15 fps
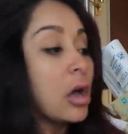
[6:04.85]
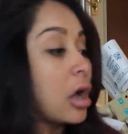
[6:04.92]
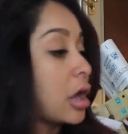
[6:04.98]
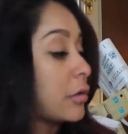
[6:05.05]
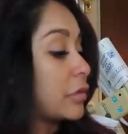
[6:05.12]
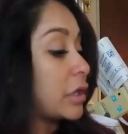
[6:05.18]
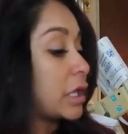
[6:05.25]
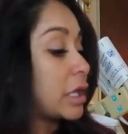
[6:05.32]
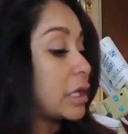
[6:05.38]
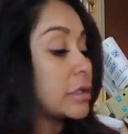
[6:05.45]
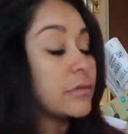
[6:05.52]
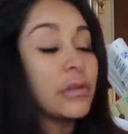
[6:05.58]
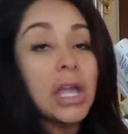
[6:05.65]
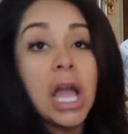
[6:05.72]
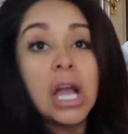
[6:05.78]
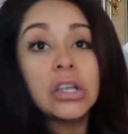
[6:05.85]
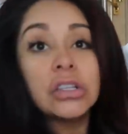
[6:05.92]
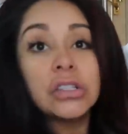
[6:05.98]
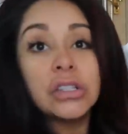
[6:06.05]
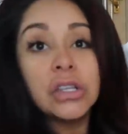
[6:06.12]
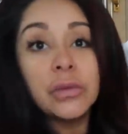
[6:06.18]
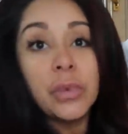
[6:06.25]
um, the kids'
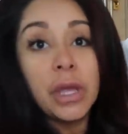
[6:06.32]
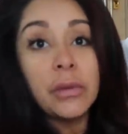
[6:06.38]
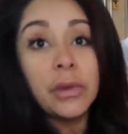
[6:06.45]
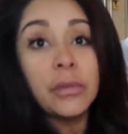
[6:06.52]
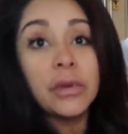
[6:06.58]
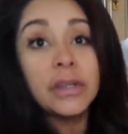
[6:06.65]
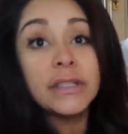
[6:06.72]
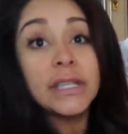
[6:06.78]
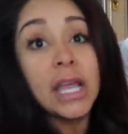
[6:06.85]
reaction to the baby because